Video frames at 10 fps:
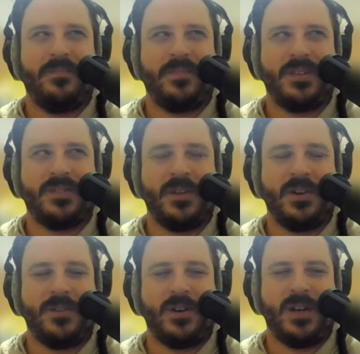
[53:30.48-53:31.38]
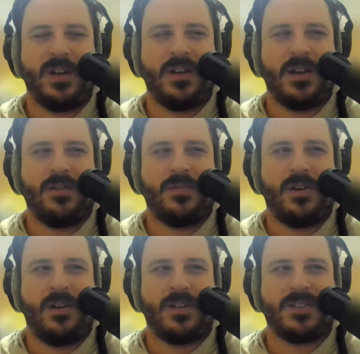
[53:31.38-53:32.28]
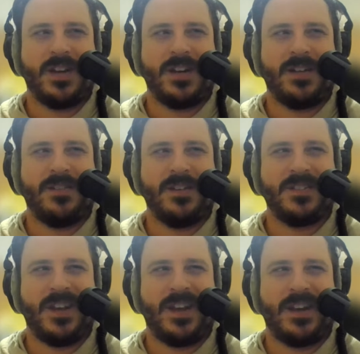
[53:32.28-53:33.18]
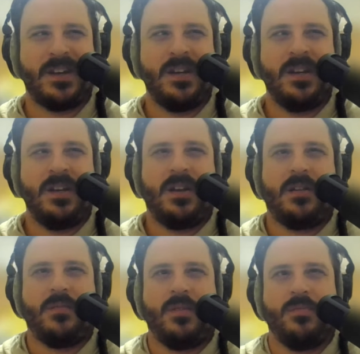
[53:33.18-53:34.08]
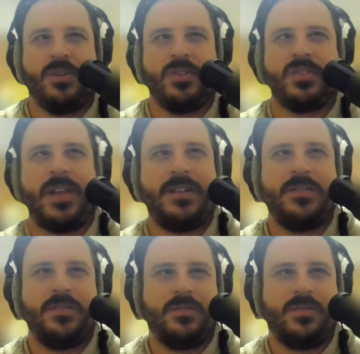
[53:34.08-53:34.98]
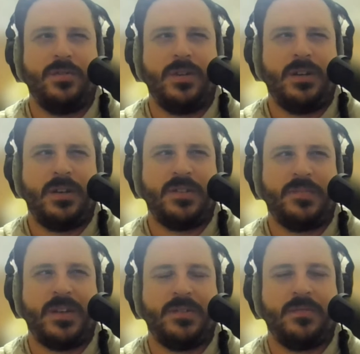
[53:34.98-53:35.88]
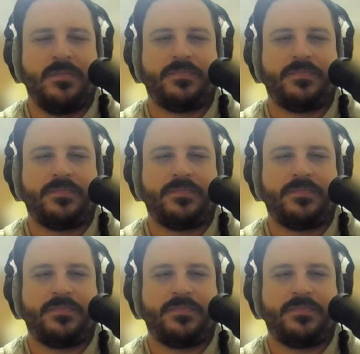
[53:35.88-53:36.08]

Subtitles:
it's very, very neat. I know we're all excited on this, and we're just glad TuneIn has been